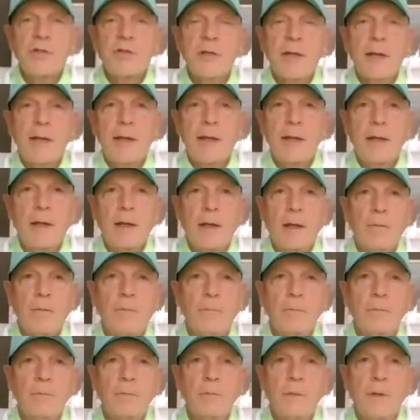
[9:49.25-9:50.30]
say,
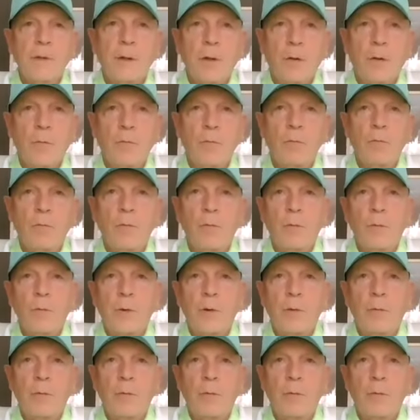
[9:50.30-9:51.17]
um, you know, we,